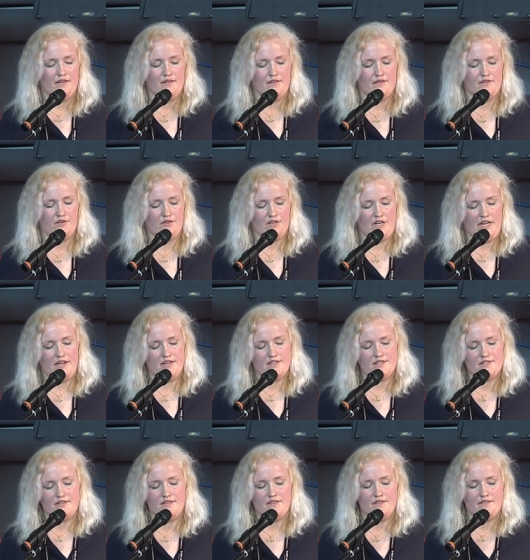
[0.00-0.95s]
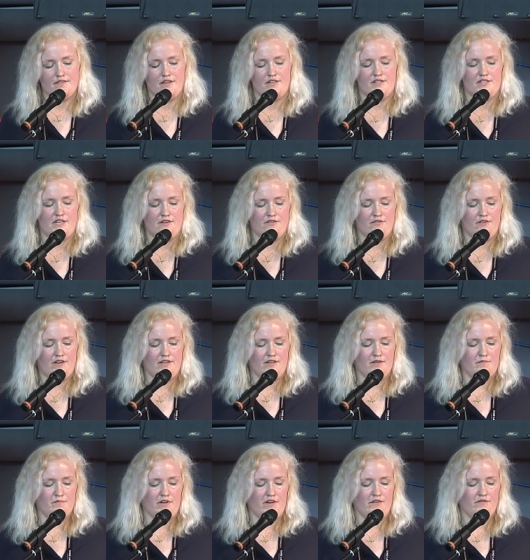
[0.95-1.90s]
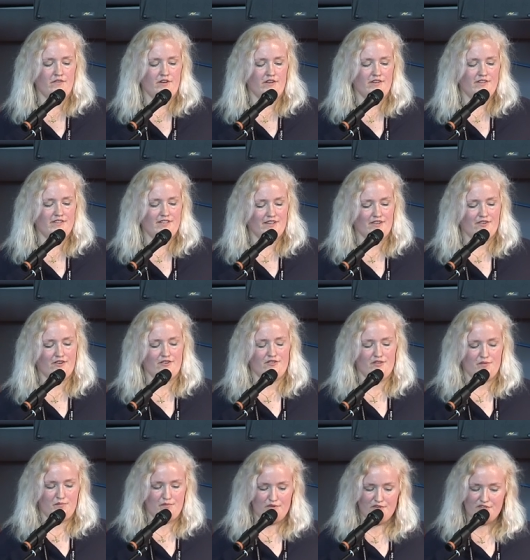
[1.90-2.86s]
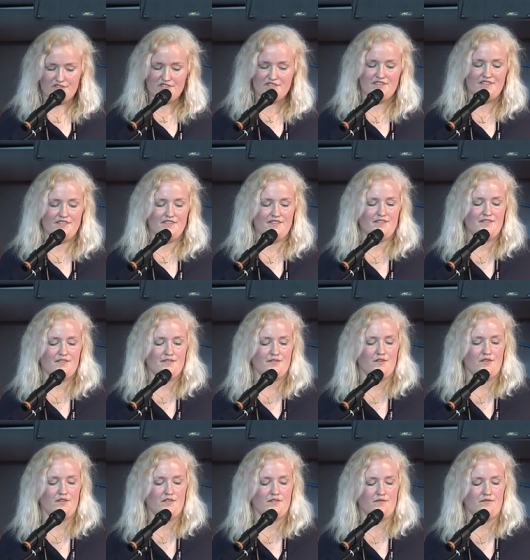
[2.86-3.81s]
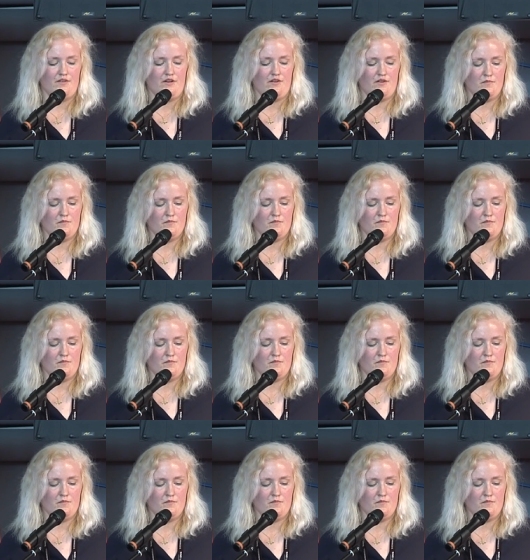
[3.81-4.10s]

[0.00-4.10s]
The donations are generated by volunteer contributions, so it's very